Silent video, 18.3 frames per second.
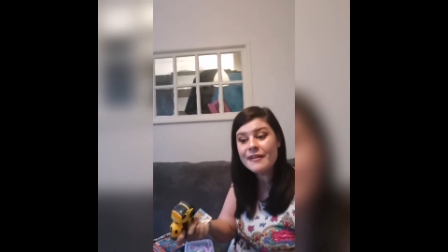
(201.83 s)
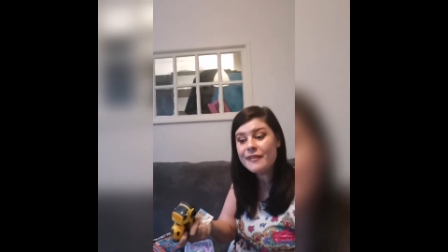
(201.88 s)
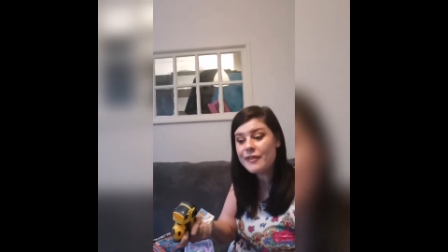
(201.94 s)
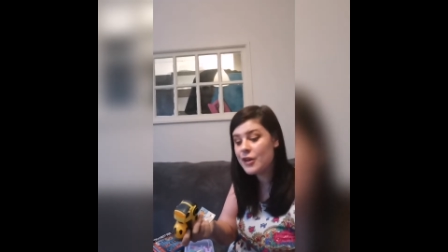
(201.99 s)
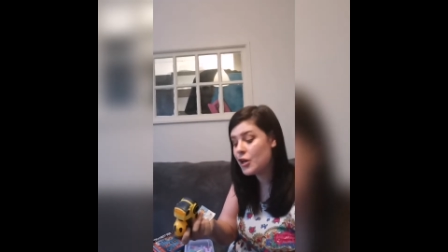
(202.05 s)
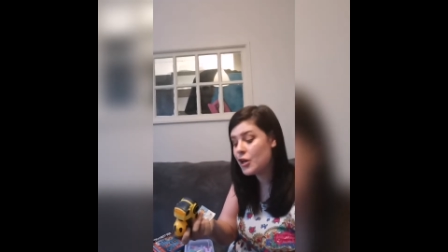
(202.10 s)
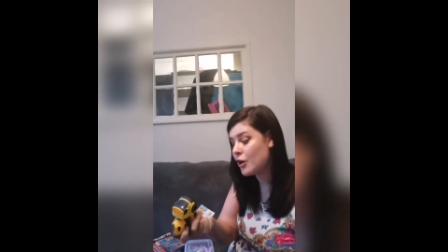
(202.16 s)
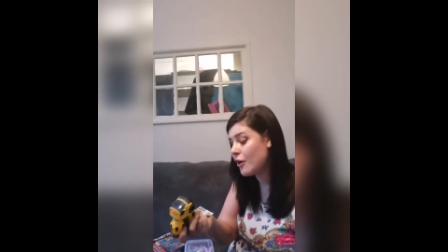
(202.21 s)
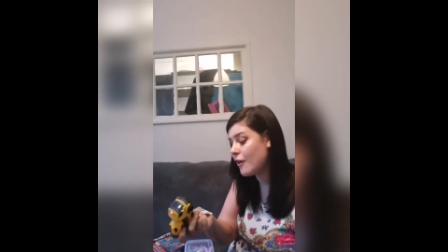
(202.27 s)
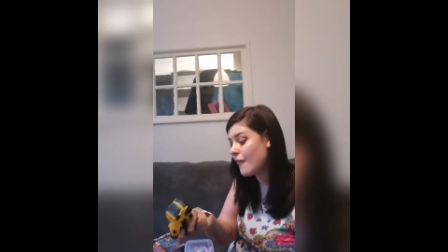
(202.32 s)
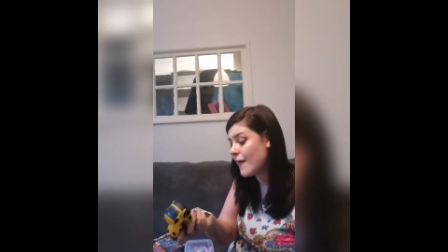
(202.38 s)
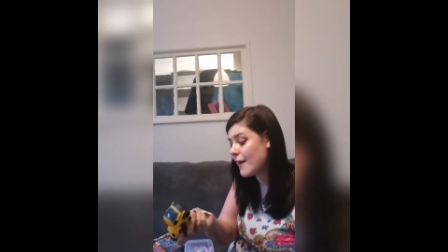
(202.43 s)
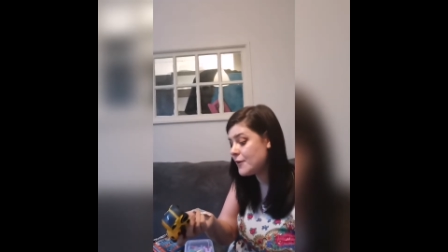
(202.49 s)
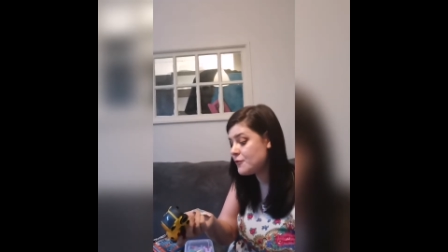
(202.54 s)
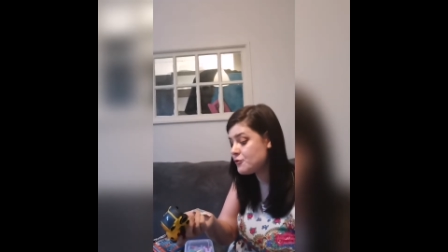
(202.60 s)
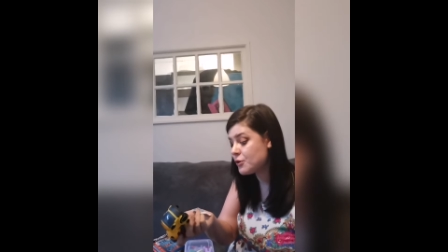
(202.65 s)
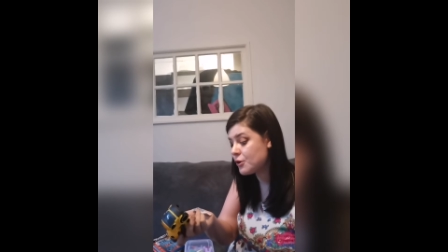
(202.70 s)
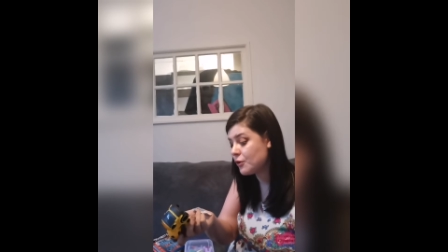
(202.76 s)
They're
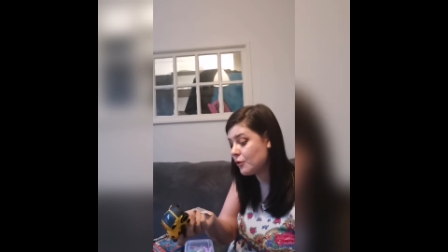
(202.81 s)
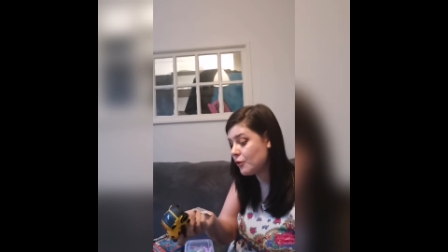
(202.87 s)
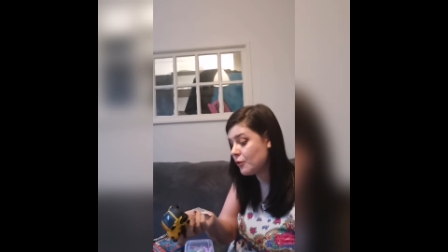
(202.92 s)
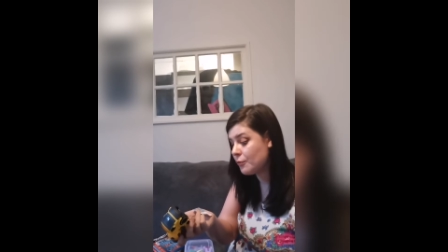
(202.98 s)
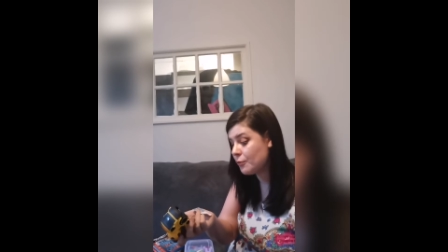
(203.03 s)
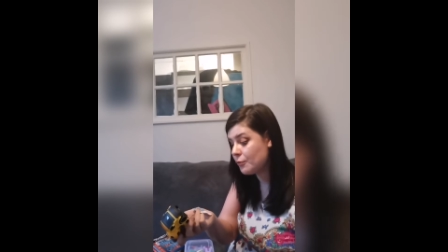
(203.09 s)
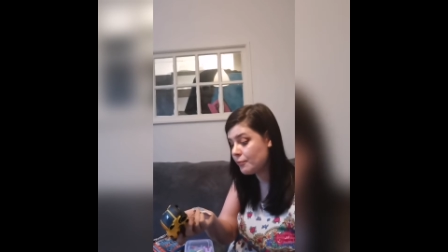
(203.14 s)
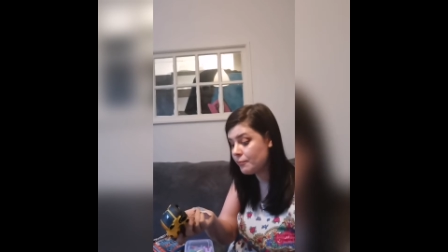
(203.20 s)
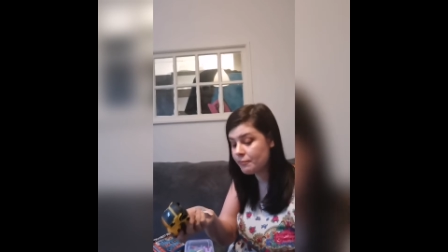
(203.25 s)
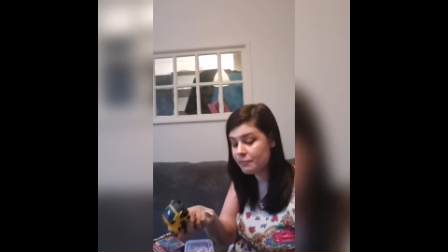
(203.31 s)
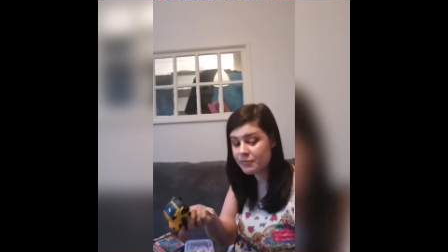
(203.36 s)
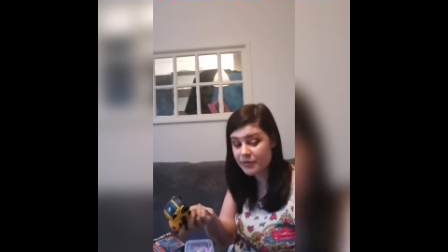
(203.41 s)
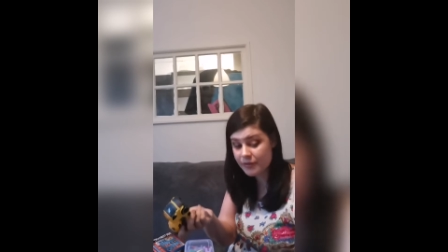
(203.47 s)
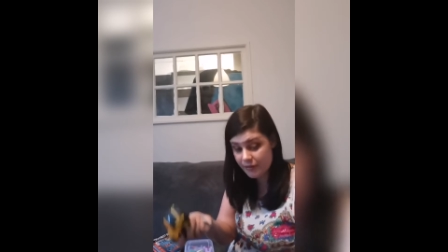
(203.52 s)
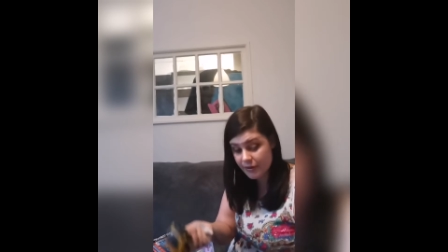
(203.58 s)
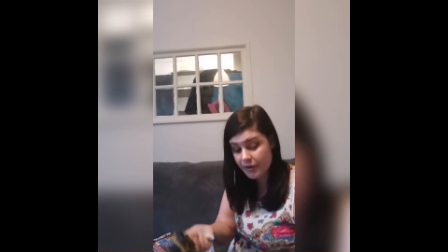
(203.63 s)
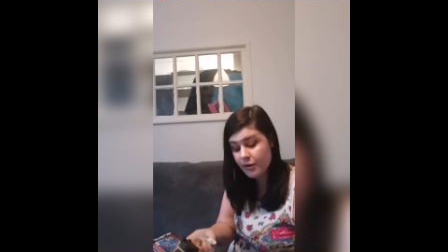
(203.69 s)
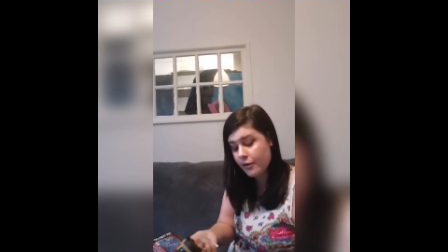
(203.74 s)
non-electrical
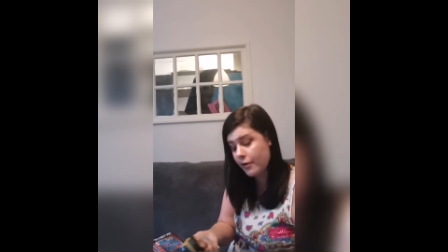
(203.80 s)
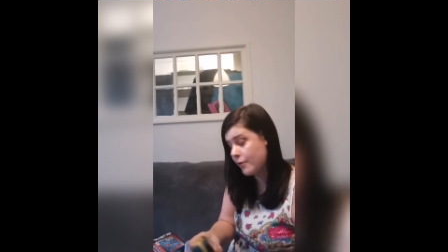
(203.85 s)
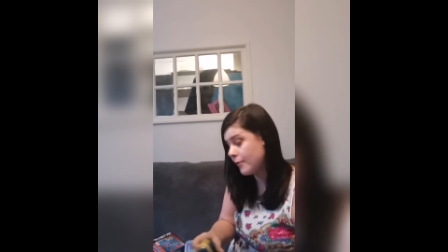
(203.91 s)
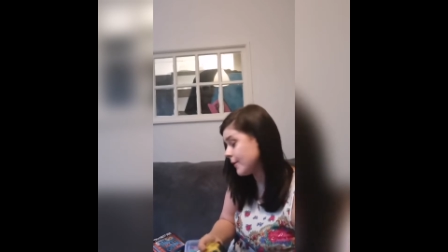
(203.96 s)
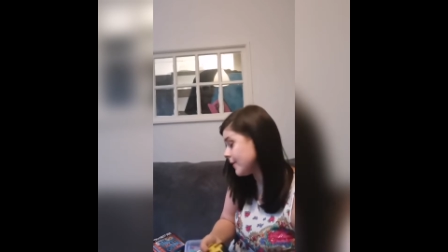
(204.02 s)
so they can